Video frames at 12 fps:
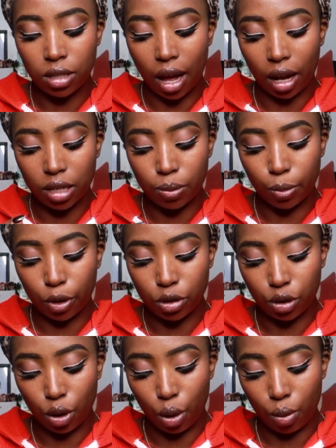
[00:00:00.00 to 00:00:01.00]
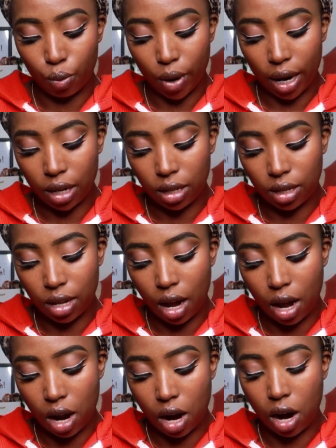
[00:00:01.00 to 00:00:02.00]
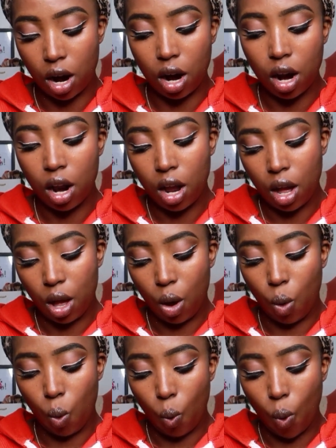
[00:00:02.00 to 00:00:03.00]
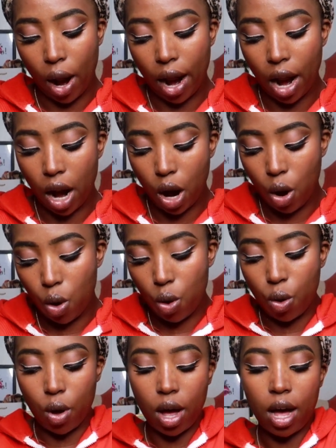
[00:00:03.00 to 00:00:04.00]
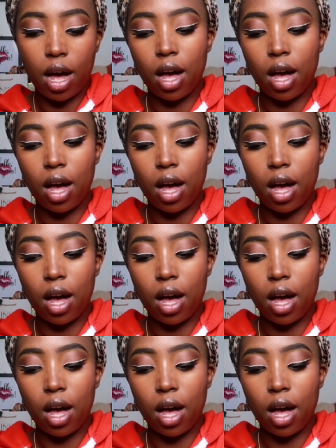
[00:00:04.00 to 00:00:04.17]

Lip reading: Dark Spot Corrector. Wow.